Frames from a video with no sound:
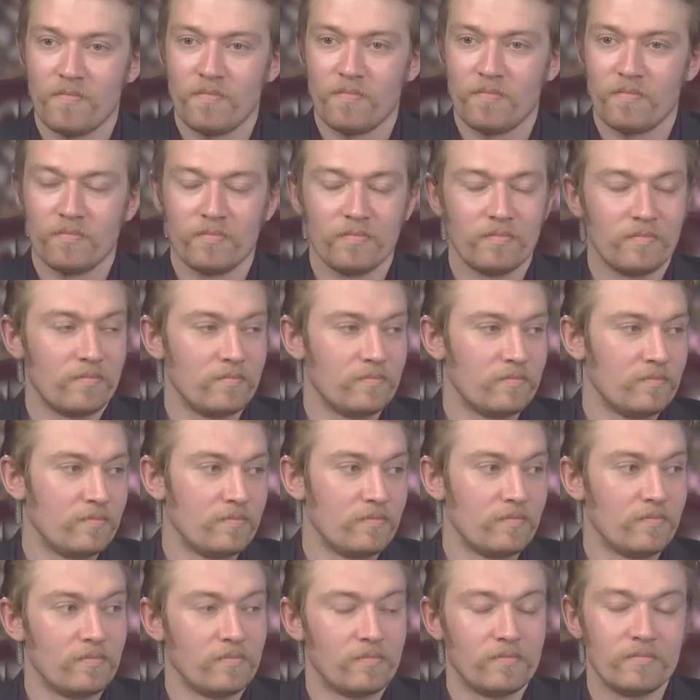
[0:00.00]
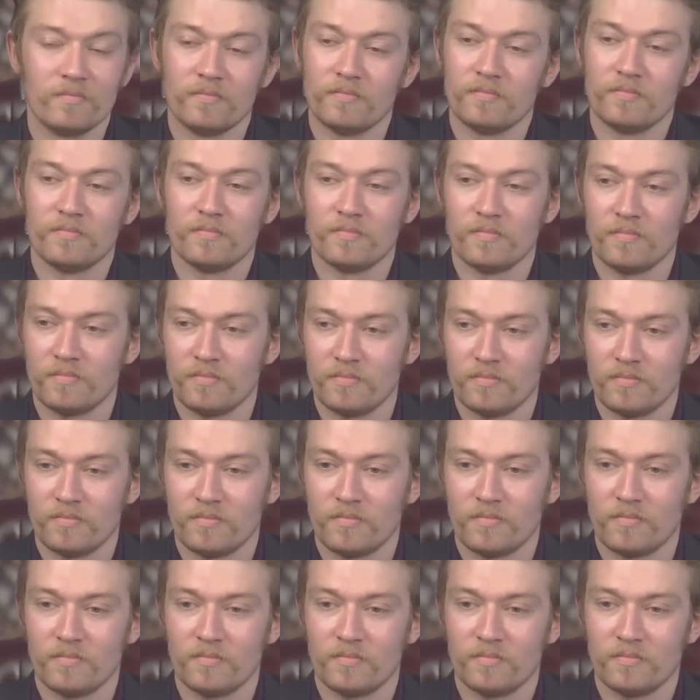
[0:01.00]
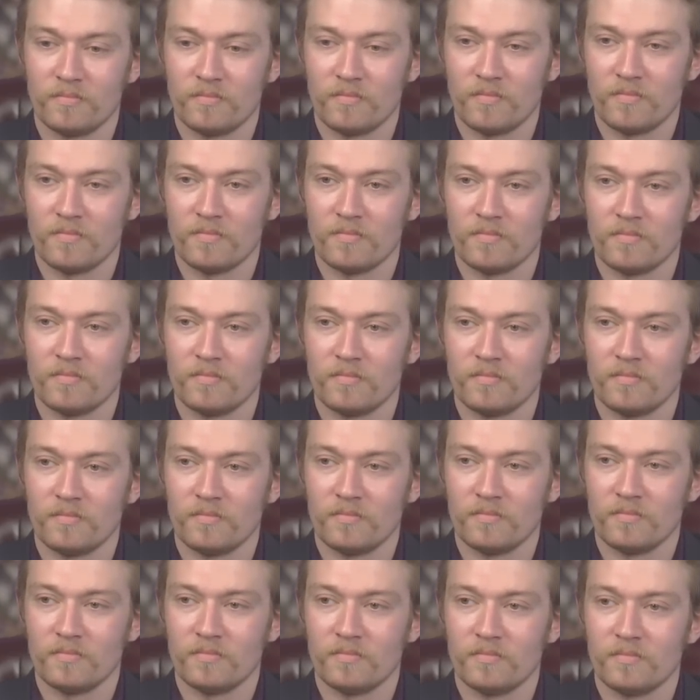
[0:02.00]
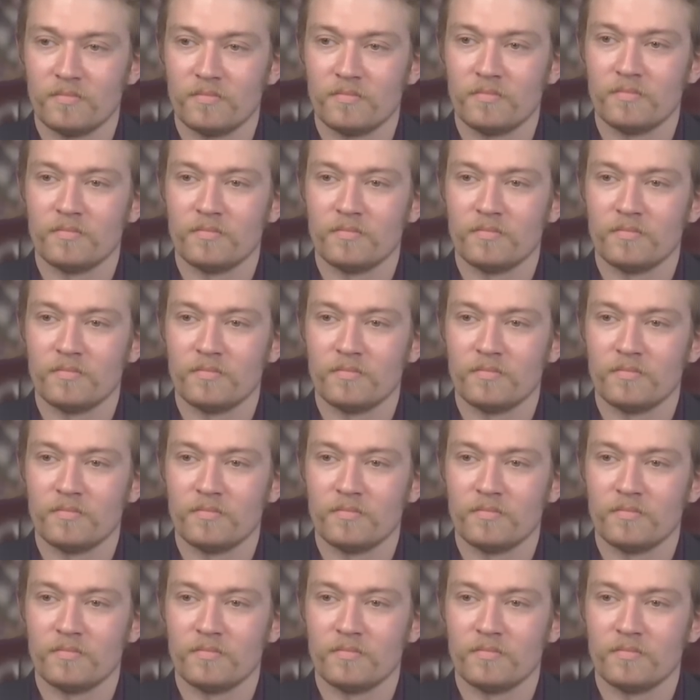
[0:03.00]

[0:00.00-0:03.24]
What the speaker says: No words are spoken by the person on screen.